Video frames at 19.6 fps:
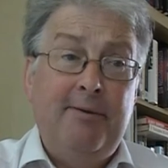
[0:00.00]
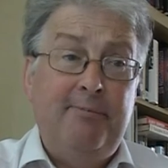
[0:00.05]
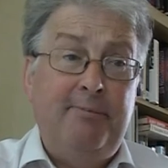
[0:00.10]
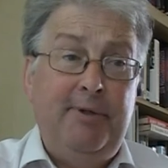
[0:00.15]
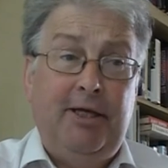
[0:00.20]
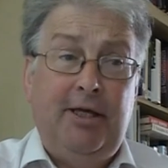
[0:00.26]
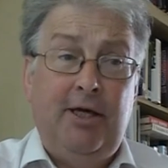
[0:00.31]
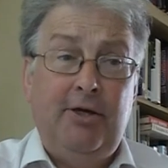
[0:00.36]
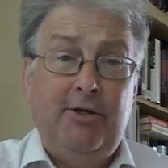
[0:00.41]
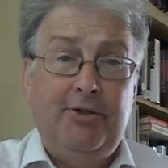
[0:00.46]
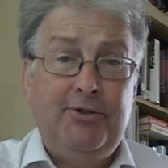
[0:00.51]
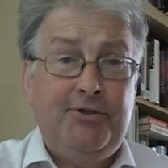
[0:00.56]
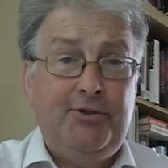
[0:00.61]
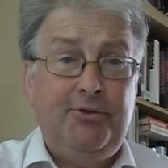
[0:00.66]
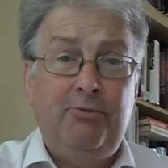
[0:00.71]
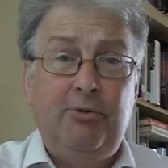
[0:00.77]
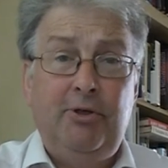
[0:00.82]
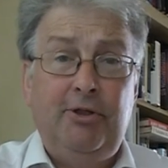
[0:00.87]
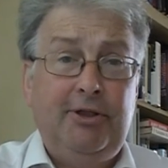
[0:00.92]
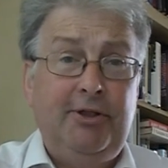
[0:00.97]
because
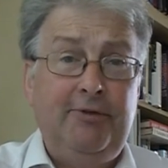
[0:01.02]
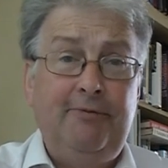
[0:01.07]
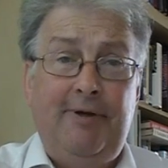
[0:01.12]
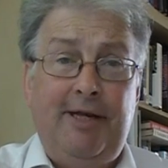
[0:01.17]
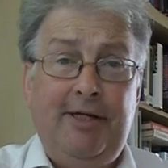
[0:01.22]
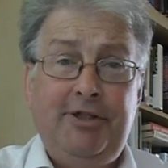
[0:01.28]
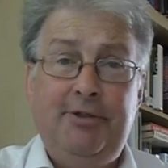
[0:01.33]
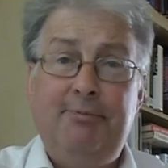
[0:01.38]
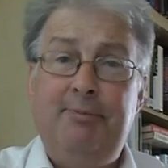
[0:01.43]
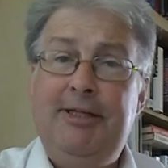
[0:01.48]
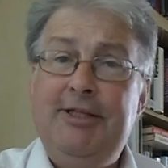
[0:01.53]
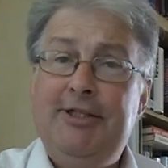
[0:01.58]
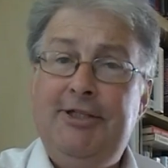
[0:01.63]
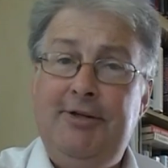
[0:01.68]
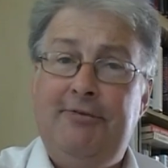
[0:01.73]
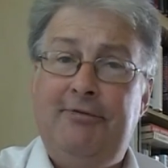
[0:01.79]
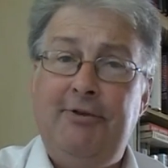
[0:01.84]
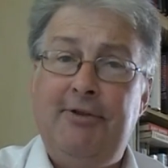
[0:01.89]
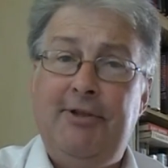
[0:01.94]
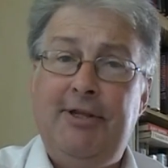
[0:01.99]
the word convention means
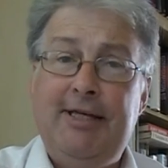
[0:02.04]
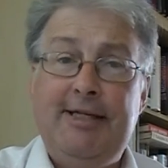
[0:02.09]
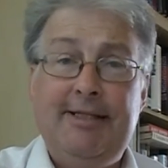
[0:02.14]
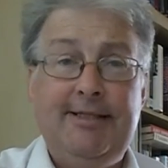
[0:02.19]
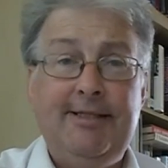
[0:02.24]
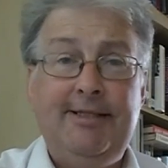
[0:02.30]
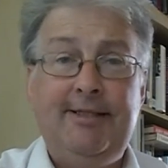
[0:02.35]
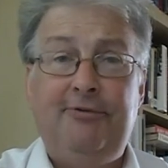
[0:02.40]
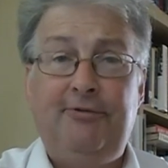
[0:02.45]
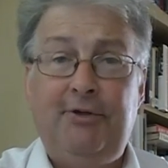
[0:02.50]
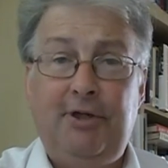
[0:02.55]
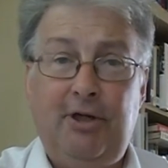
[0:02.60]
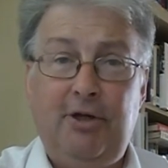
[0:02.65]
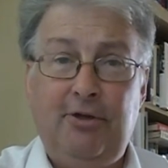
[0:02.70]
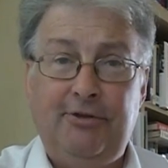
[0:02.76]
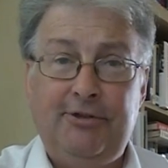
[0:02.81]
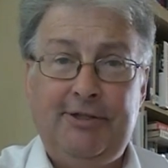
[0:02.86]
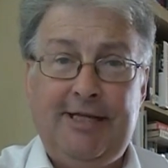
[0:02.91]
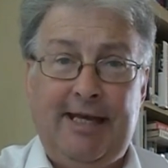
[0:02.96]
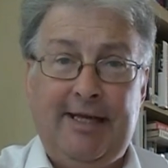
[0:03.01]
different things in different
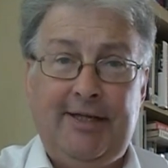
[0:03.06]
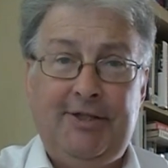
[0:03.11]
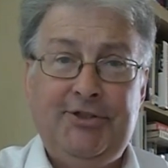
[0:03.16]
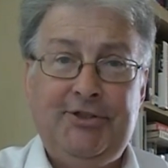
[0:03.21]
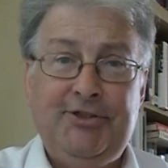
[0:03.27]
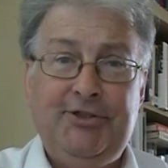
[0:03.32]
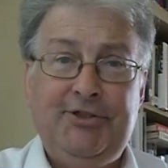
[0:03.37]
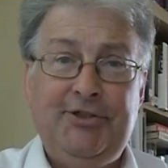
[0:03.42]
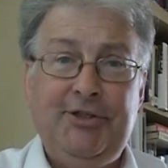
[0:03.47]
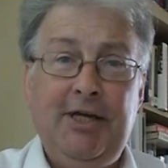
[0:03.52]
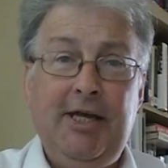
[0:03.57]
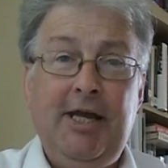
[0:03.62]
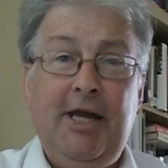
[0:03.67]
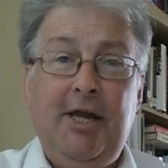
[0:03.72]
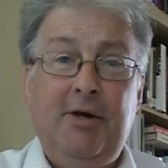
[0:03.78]
contexts.